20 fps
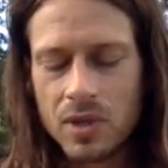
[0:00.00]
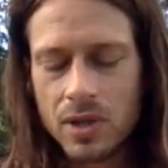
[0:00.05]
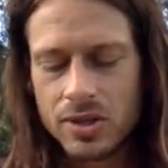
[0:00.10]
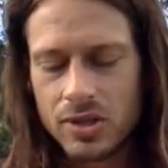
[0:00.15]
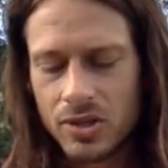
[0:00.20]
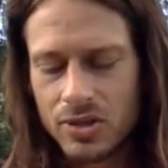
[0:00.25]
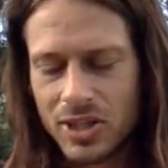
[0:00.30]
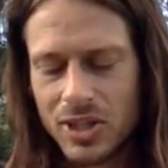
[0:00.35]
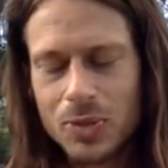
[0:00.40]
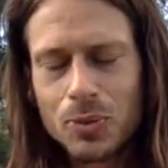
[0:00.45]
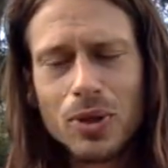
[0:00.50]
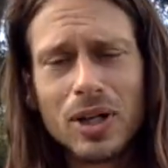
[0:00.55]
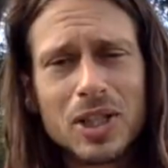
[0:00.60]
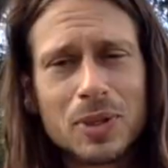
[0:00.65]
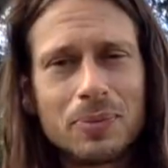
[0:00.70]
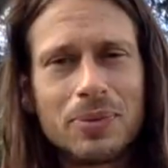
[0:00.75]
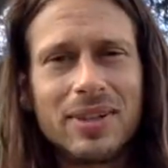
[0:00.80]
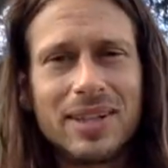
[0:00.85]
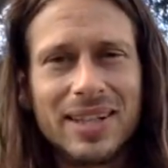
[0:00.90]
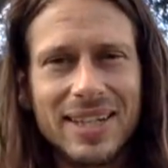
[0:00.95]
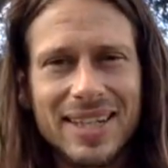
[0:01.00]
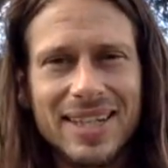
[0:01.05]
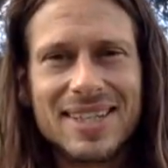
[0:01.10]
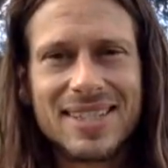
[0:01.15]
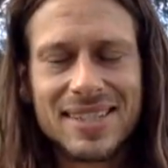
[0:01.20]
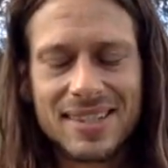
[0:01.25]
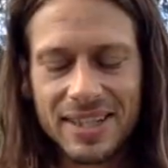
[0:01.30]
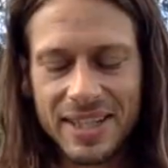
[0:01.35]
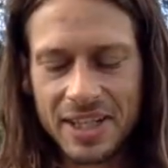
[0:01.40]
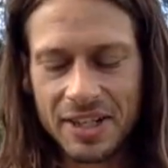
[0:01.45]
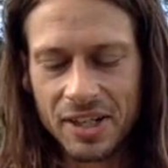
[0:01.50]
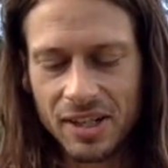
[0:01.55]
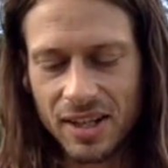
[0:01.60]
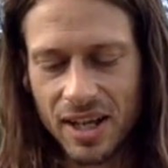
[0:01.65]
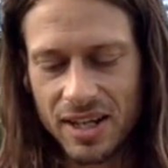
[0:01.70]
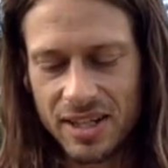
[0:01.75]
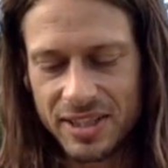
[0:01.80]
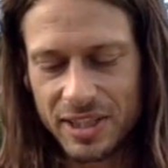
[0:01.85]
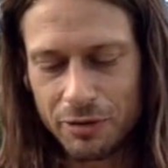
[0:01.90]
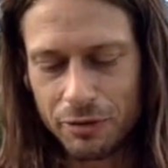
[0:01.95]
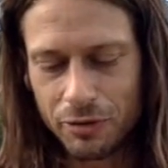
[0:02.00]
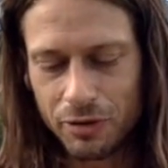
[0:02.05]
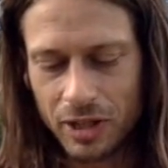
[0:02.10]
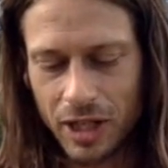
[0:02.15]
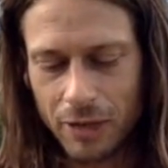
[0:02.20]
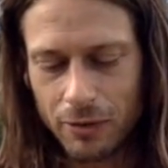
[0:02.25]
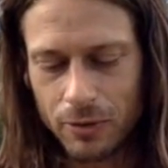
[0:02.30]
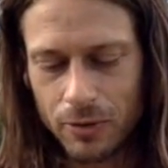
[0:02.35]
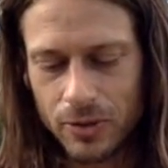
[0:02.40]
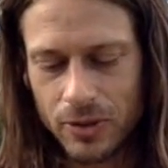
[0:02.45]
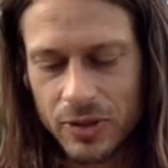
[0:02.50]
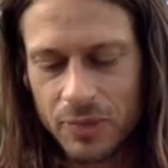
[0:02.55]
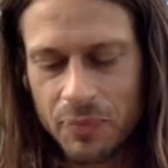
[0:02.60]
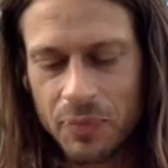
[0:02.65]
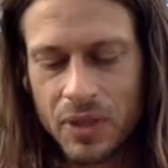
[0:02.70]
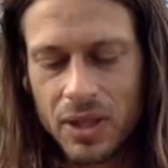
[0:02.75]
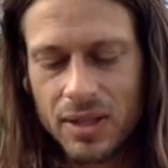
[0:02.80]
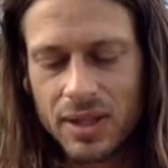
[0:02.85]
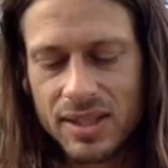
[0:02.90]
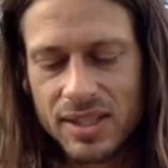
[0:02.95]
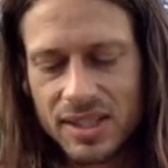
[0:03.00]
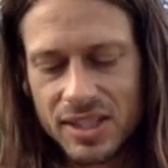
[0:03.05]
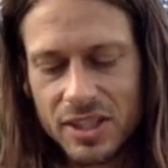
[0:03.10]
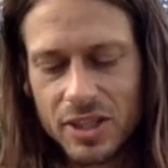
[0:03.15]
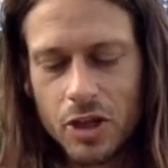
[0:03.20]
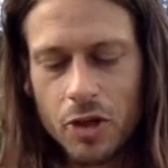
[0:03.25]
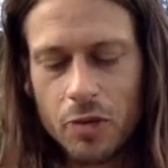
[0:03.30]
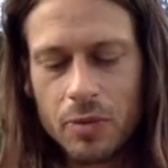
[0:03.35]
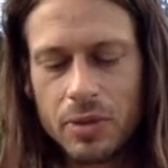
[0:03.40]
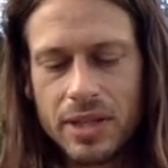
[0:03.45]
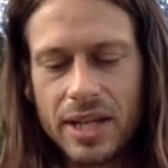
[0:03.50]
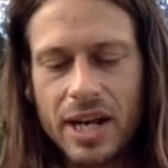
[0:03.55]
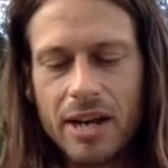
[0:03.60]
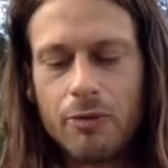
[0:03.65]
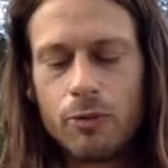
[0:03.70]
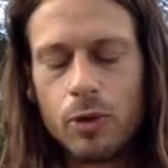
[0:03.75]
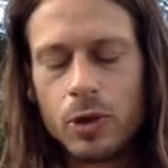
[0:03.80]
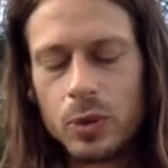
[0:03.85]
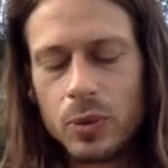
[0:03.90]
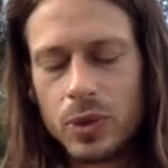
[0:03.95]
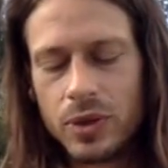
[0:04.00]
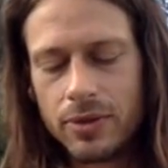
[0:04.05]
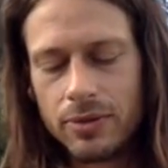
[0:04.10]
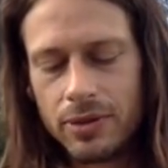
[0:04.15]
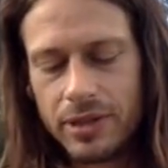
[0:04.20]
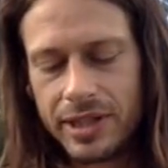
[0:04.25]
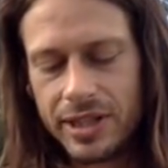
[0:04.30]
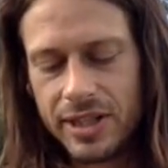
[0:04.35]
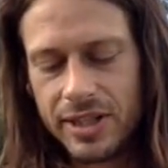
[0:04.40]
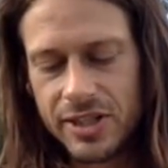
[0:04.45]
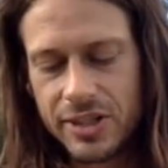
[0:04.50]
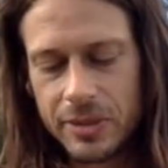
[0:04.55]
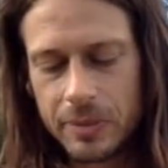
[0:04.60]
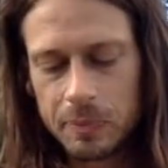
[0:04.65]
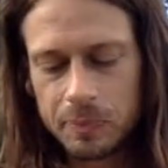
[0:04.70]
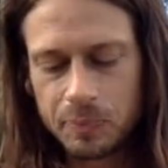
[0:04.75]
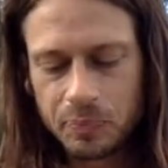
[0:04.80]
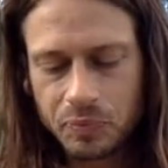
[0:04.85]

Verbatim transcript: So, this works pretty easily on a lot of different levels. This is an omen that I've worked with for years.